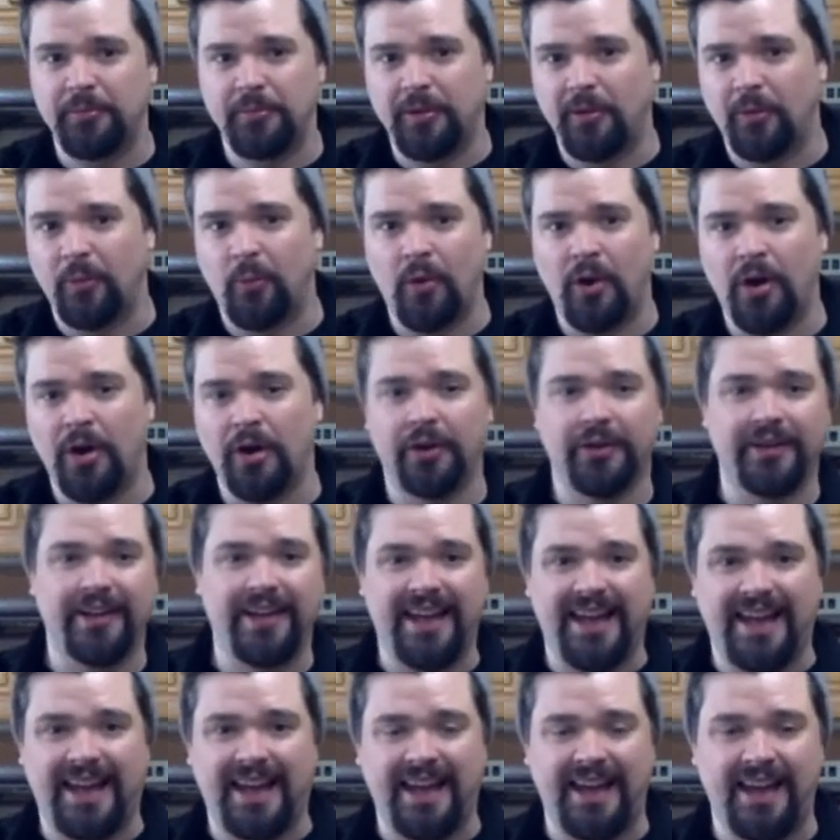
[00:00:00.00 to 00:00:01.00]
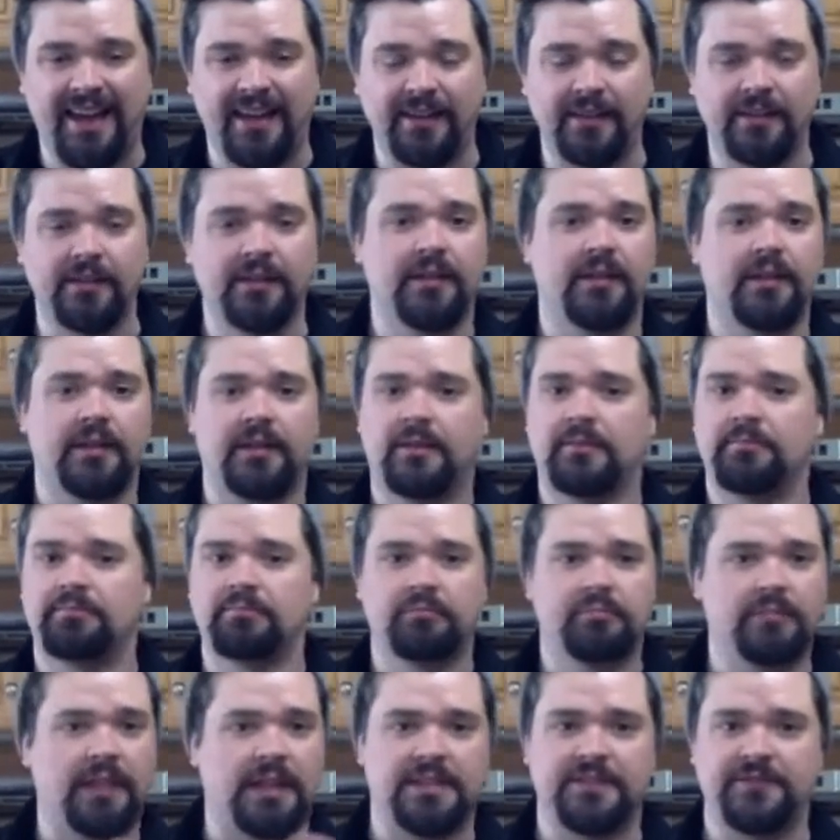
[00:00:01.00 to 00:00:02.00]
of water to add,
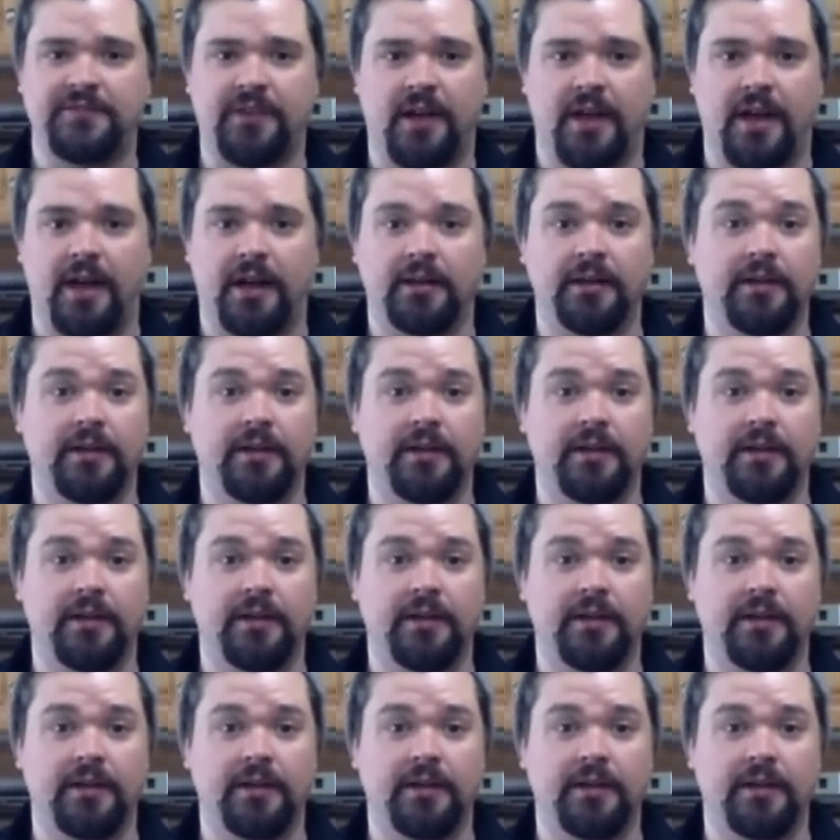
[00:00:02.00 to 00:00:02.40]
that's fine.